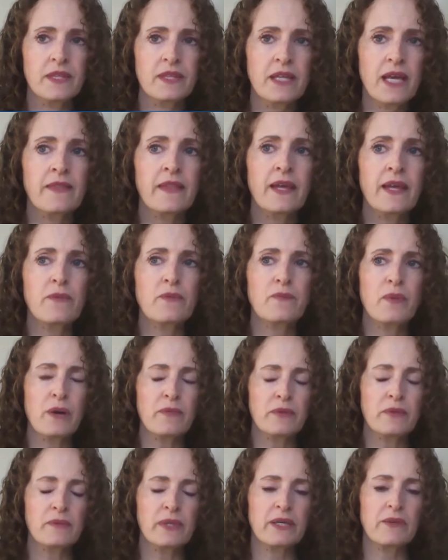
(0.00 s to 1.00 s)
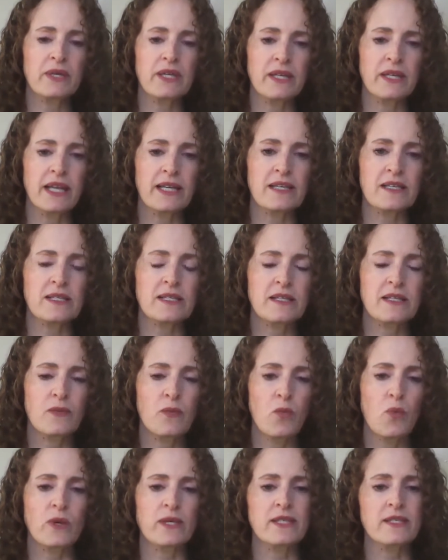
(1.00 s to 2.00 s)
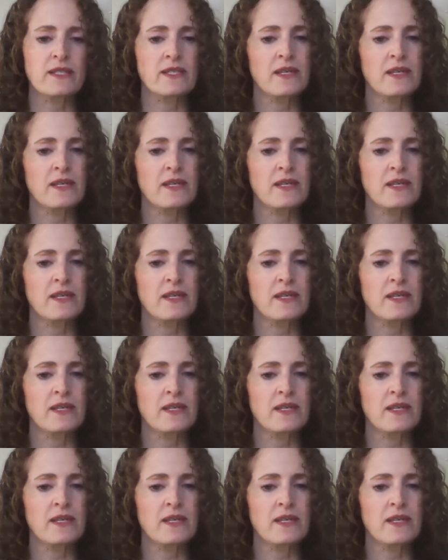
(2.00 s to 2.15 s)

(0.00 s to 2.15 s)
and they probably realize what's